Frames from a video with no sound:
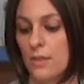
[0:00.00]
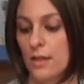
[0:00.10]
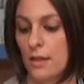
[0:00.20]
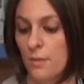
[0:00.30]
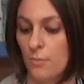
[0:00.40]

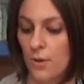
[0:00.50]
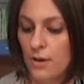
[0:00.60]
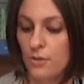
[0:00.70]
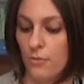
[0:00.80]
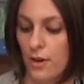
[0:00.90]
the
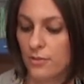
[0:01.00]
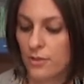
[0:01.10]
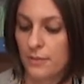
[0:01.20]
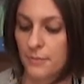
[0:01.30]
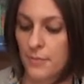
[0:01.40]
brownie frosting.
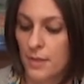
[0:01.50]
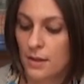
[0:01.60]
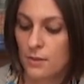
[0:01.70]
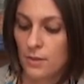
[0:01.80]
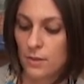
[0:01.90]

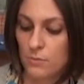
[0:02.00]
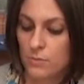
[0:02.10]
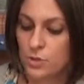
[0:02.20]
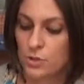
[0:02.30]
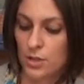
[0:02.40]
So
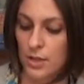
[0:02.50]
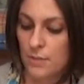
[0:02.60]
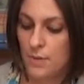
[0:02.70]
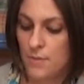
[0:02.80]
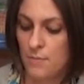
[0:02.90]
you're just going
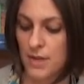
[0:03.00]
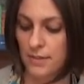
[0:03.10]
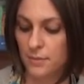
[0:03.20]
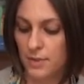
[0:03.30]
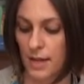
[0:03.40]
to mix
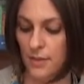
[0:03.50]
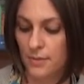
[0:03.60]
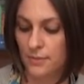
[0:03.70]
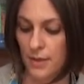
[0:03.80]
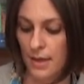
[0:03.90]
them
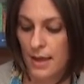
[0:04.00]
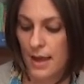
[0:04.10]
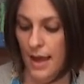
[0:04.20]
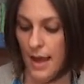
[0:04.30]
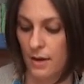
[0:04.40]
together,
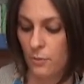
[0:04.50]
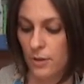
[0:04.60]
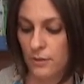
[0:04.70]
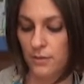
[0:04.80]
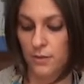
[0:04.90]
and
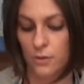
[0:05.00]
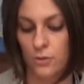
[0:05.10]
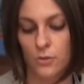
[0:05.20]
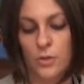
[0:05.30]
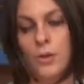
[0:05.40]
once
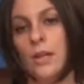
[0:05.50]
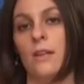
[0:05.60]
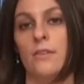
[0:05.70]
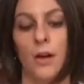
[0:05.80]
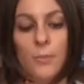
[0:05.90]
those 2
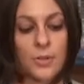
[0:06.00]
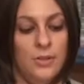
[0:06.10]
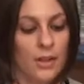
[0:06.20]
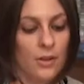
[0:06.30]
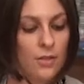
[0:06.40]
ingredients are put
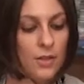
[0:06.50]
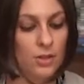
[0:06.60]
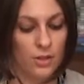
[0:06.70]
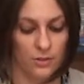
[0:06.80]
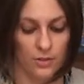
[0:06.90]
together, then
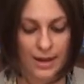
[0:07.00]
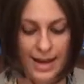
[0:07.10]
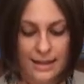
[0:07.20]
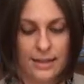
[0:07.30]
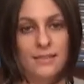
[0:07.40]
you're going to start
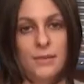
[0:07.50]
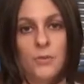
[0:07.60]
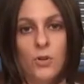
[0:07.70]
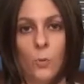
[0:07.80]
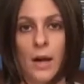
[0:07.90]
adding in some
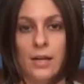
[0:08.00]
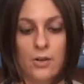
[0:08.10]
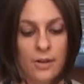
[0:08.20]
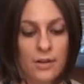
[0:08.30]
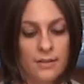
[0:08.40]
of your wet
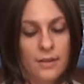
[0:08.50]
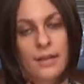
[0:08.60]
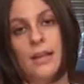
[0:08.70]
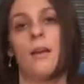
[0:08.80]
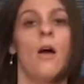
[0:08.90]
ingredients. And
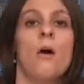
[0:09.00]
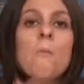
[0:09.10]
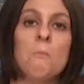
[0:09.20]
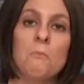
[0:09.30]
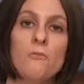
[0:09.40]
again,
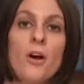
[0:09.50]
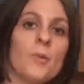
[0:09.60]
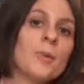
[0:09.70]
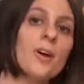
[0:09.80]
following